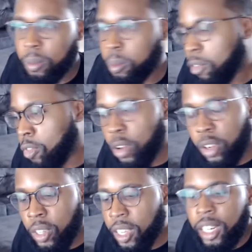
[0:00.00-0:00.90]

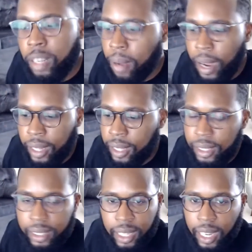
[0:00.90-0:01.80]
before anybody
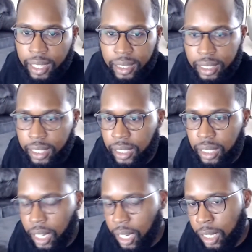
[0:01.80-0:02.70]
decides to
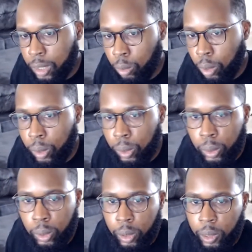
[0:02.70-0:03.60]
change
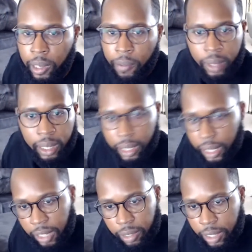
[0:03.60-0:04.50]
roles or
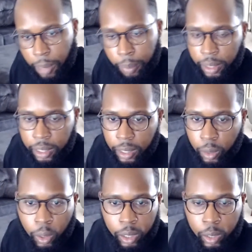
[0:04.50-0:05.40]
leave the company that they're
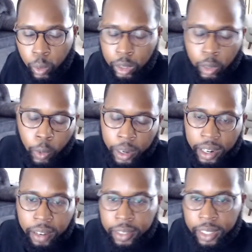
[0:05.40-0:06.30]
working with or
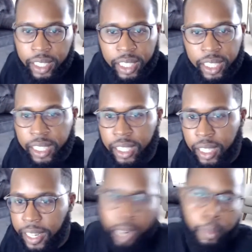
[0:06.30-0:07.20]
whatever, you
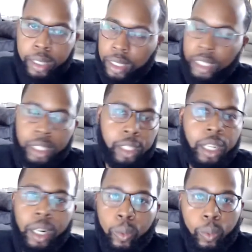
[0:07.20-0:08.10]
got to make sure you do your
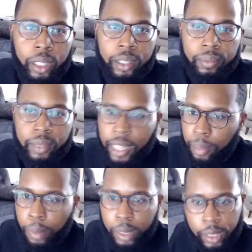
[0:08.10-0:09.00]
homework. You got to
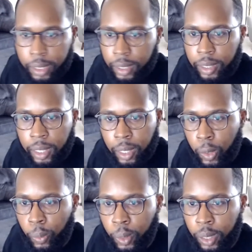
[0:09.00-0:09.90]
make sure you do your
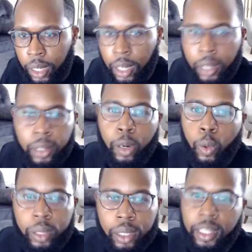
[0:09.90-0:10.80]
homework, know
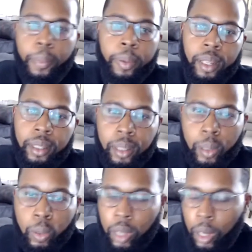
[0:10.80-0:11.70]
what you're stepping
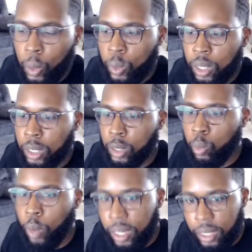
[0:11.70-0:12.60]
into, know the
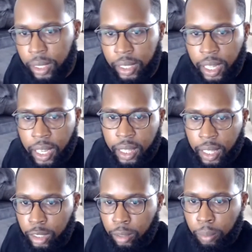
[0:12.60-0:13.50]
situation
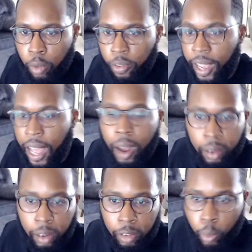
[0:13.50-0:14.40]
that you're moving out
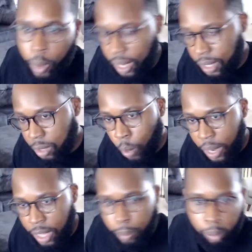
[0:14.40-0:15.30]
of,
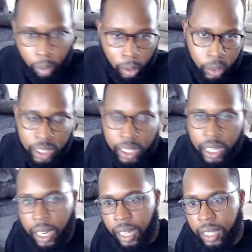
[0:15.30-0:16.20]
weigh the pros and
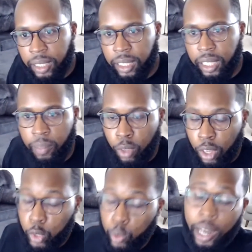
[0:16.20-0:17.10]
cons, and
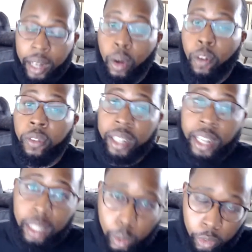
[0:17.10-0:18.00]
try to hopefully
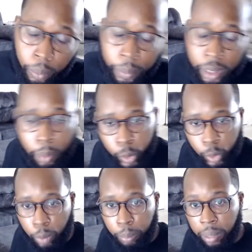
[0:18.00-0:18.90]
not do it from an
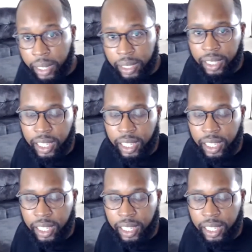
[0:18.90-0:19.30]
emotional place.